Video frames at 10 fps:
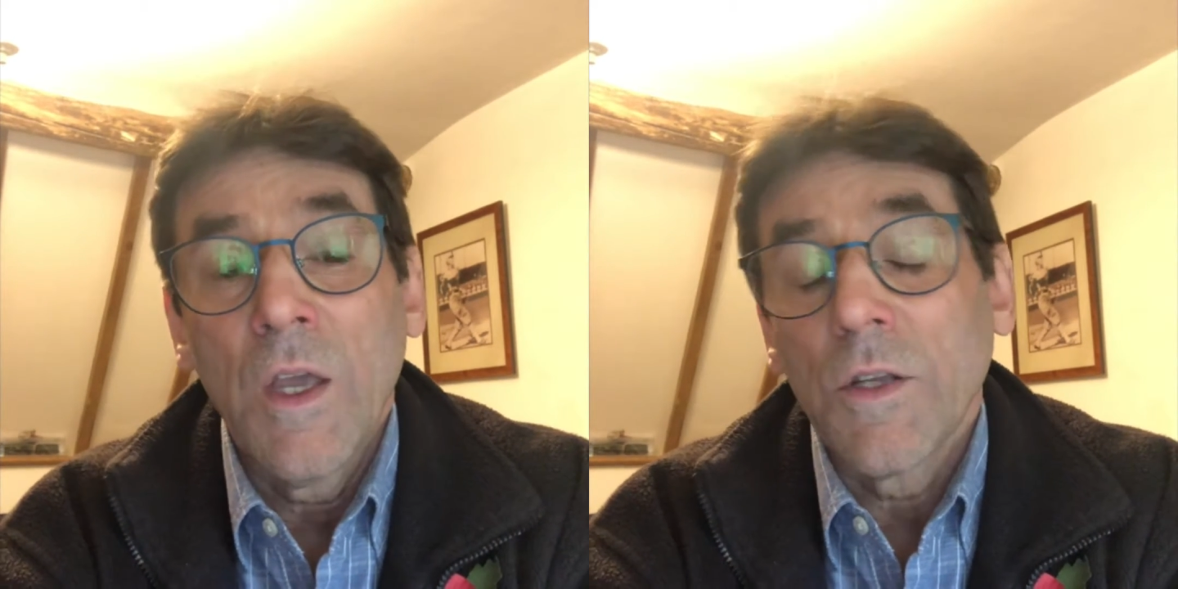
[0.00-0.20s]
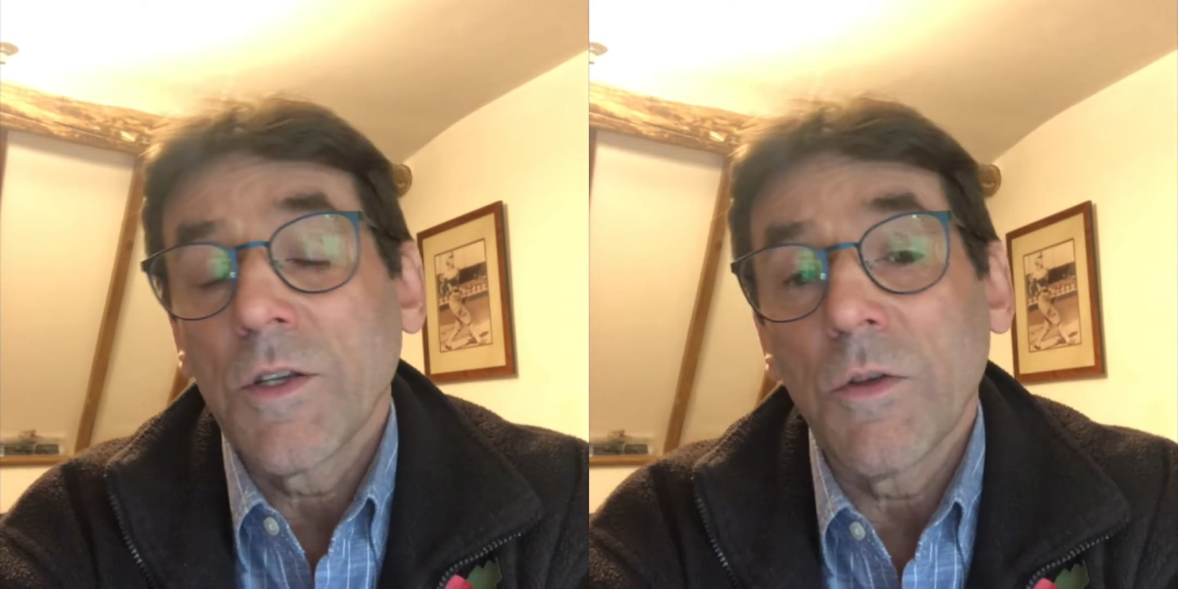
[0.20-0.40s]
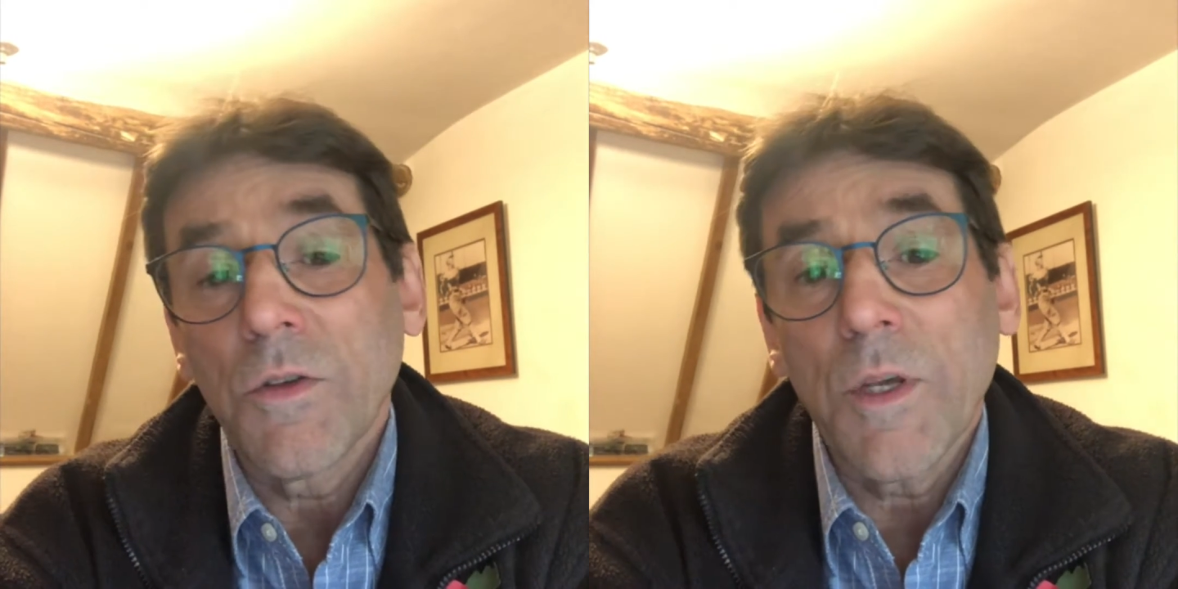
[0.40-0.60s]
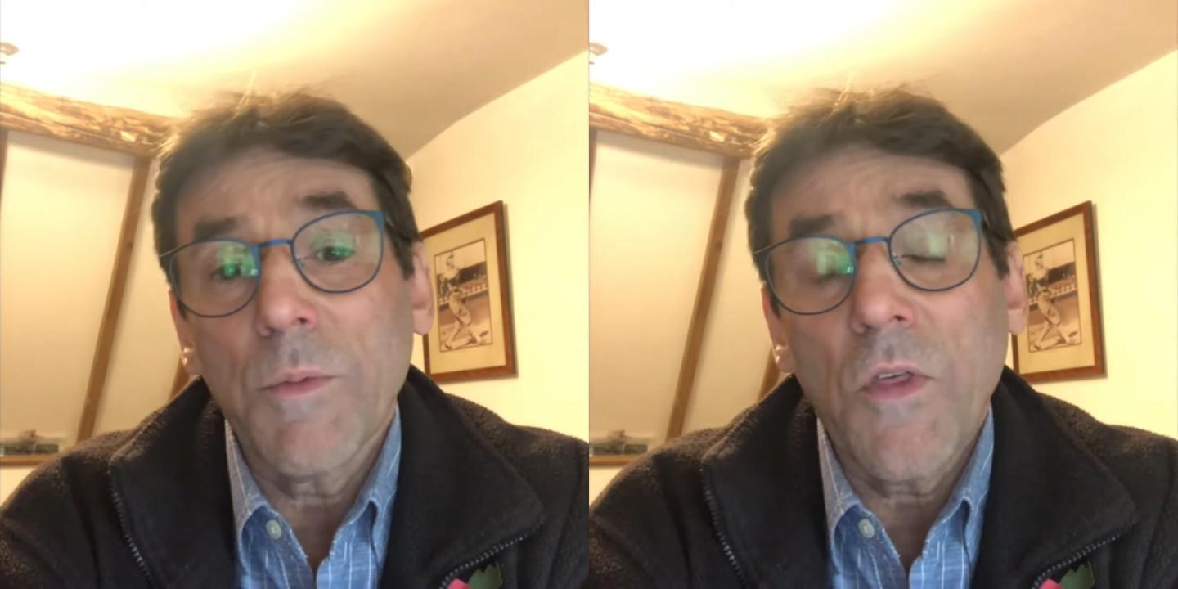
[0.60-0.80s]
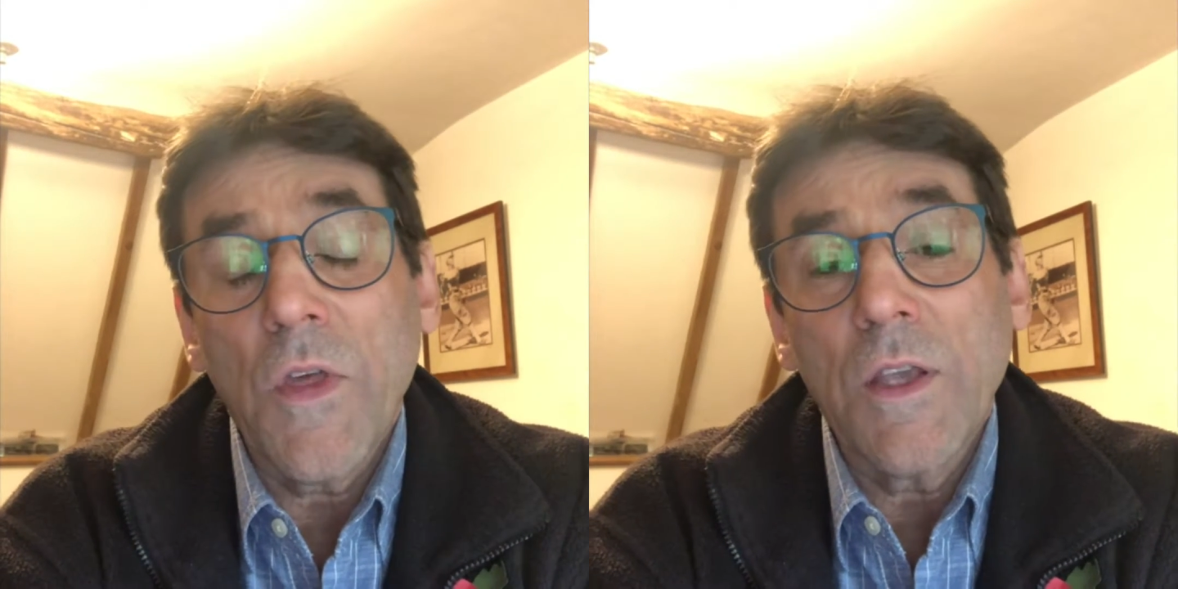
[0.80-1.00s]
So some of
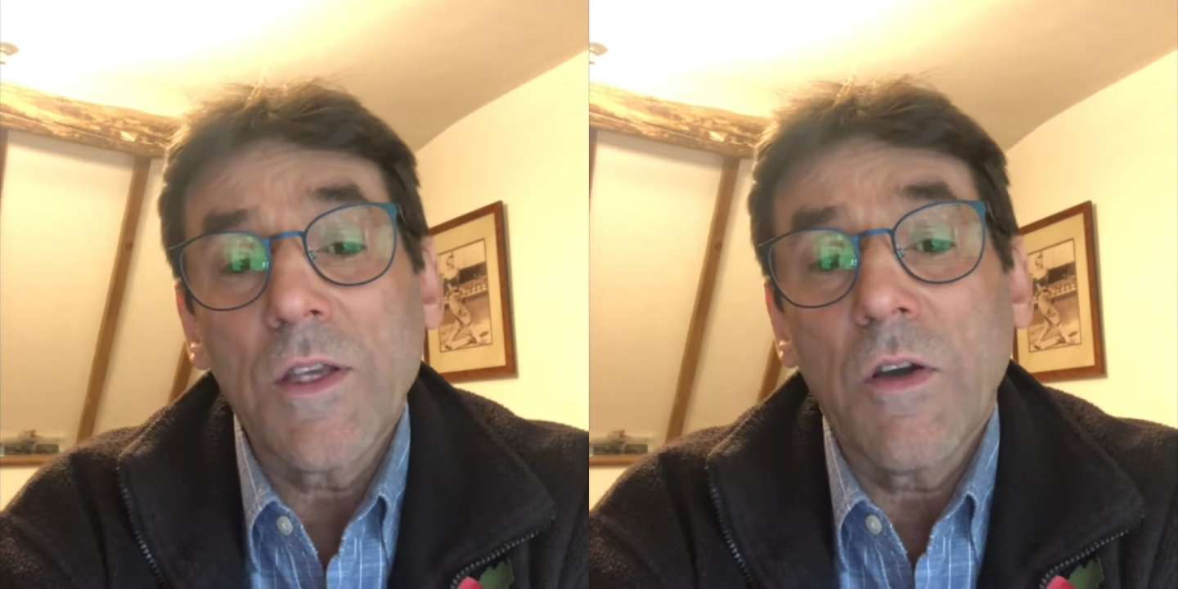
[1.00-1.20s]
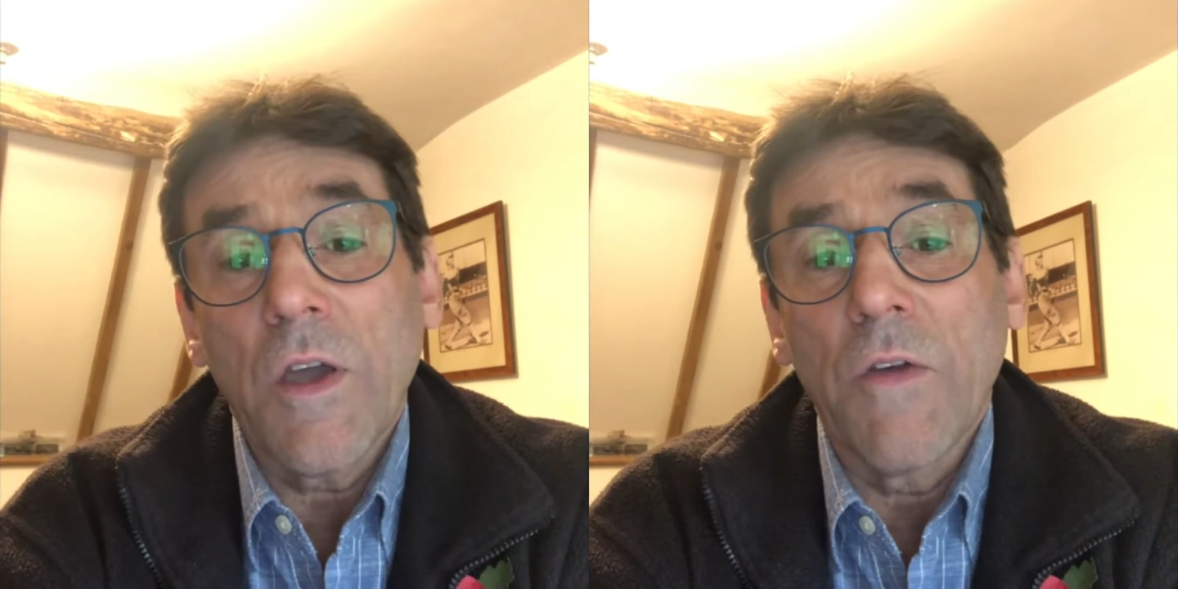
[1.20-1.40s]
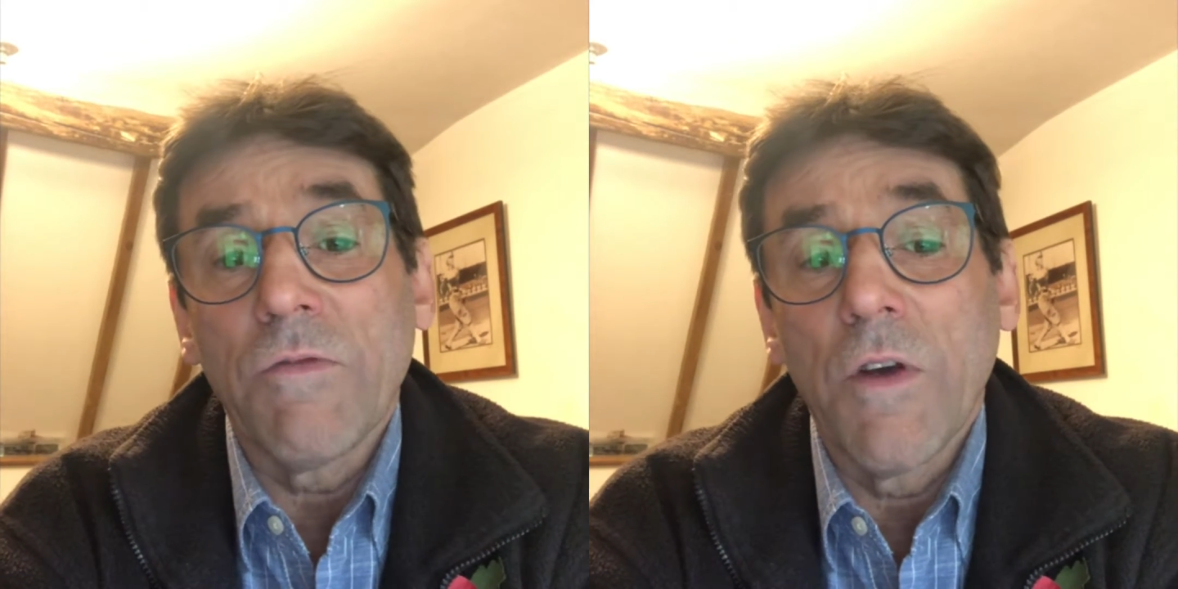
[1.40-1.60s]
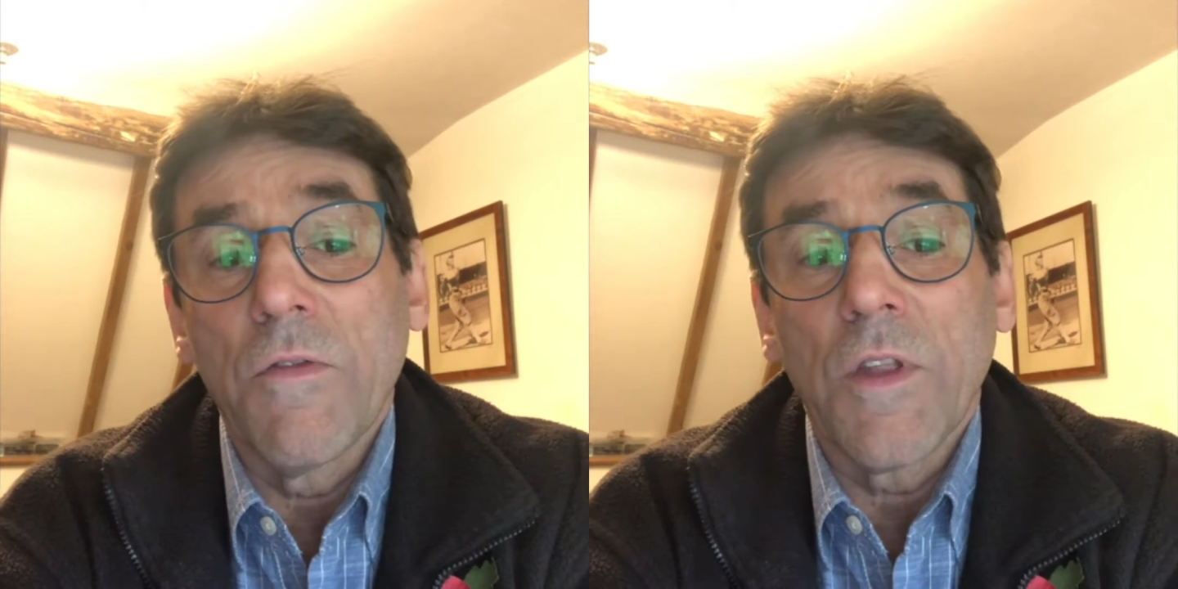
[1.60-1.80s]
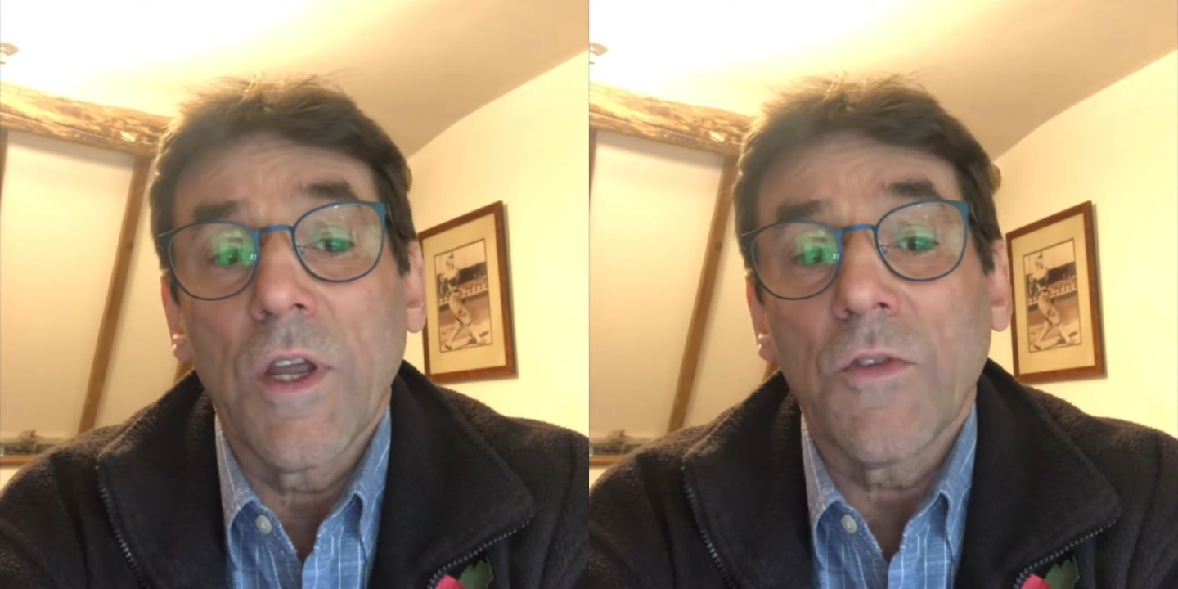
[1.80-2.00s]
the things I'll cover
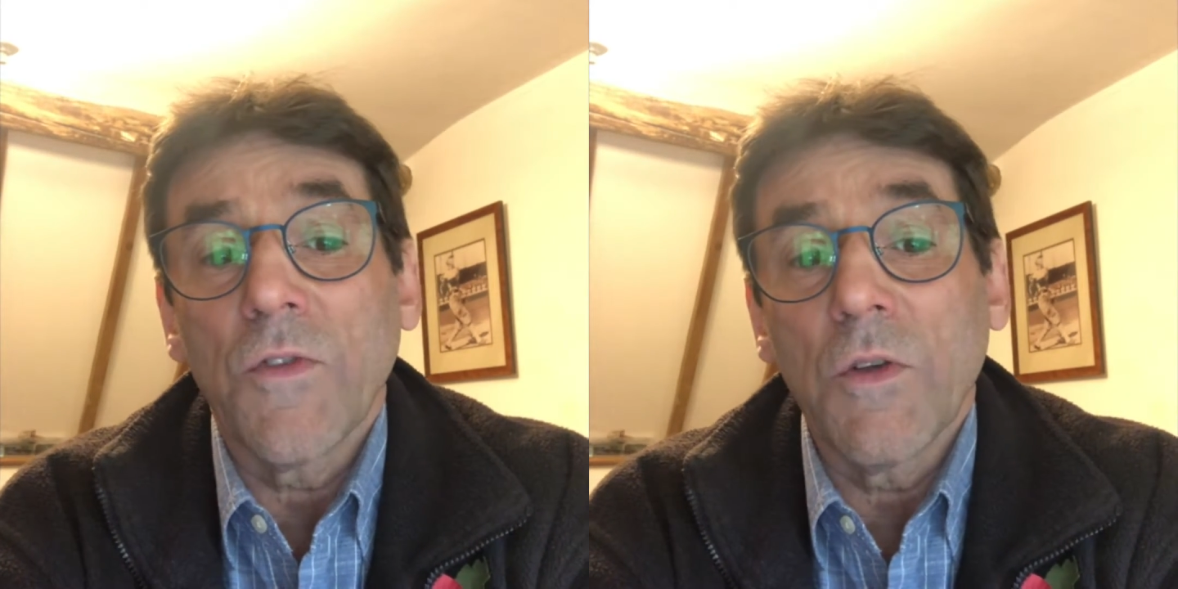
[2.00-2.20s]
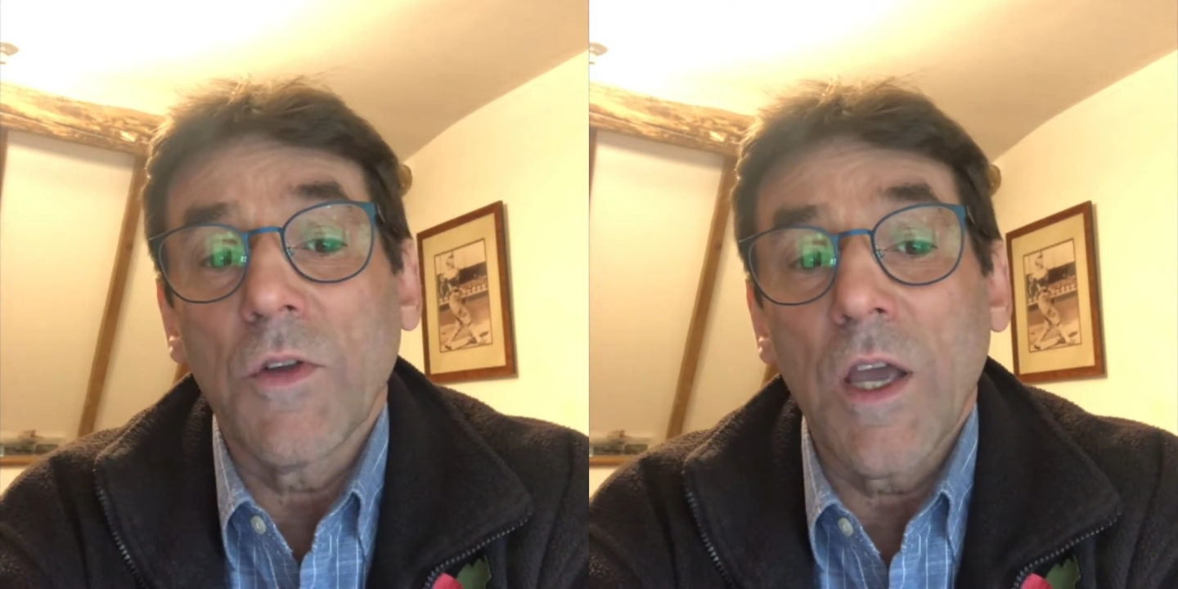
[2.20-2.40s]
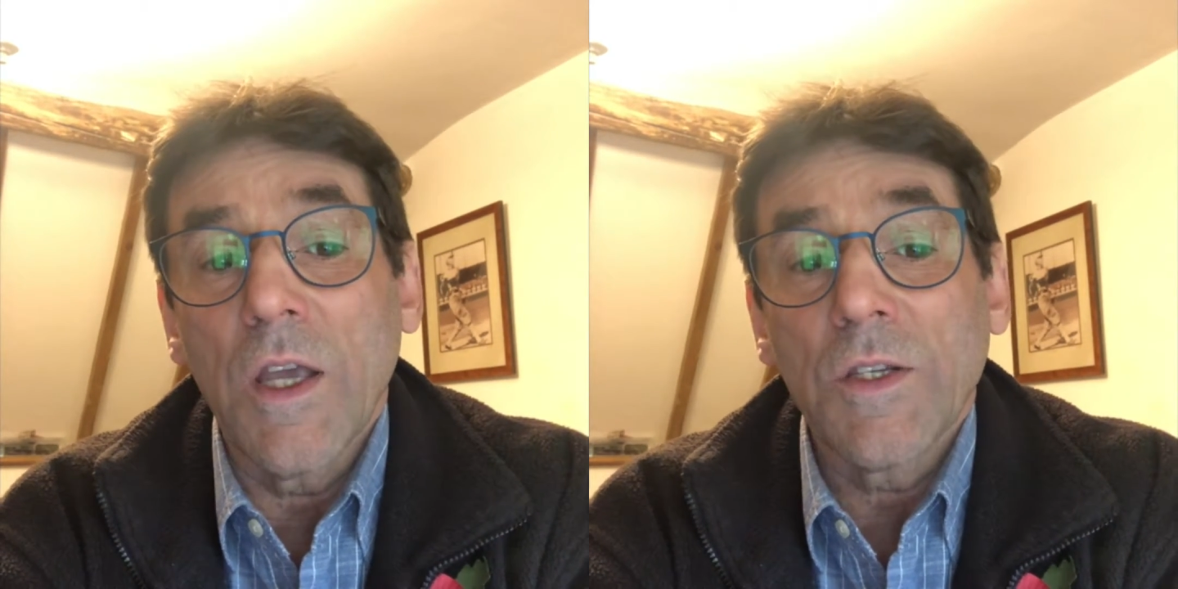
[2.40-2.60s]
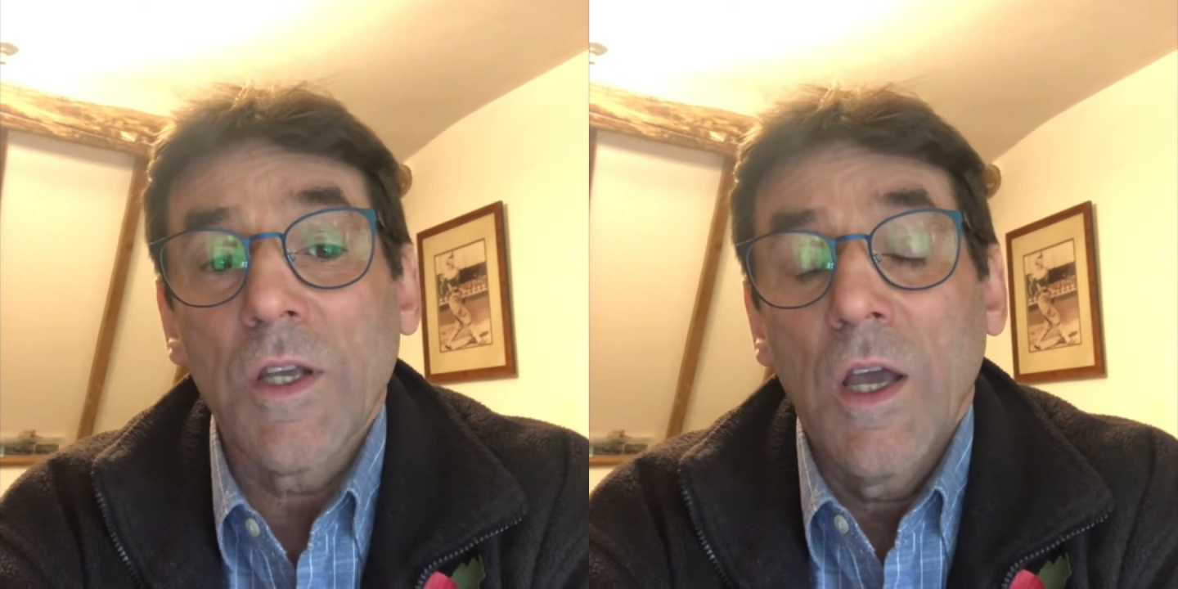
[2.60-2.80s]
over the next few days